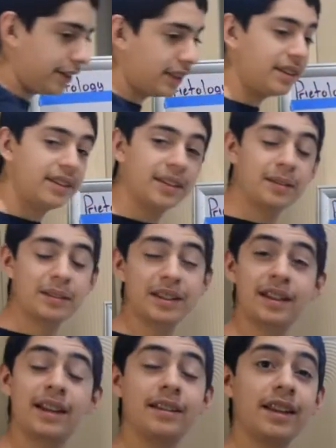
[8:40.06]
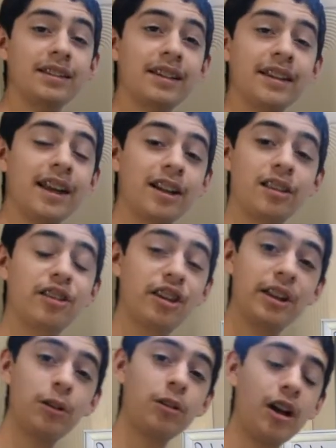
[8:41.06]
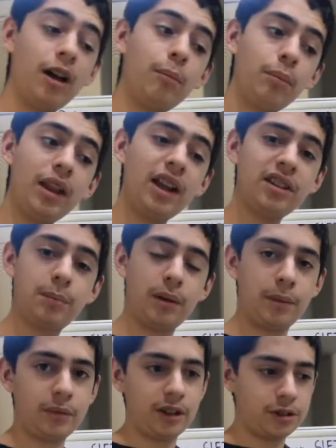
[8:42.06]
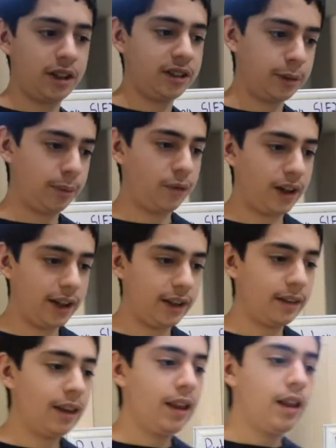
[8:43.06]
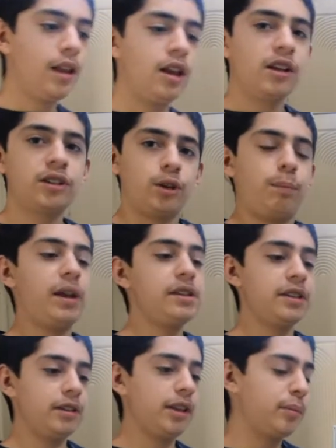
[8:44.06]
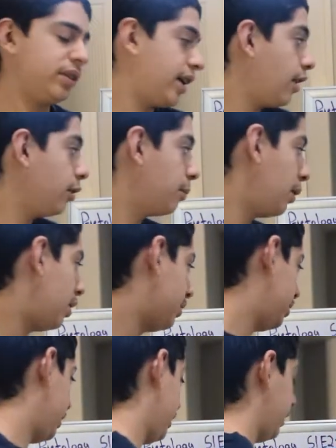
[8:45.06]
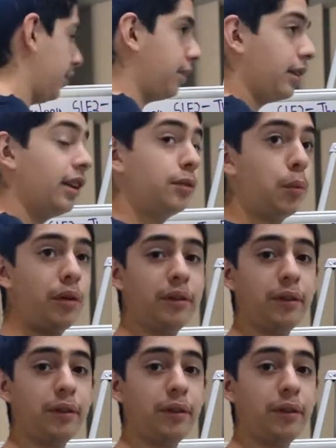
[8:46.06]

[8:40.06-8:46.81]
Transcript: This can get a little complex, but I'm going to try to simplify it. So basically metallic bonding, it's one of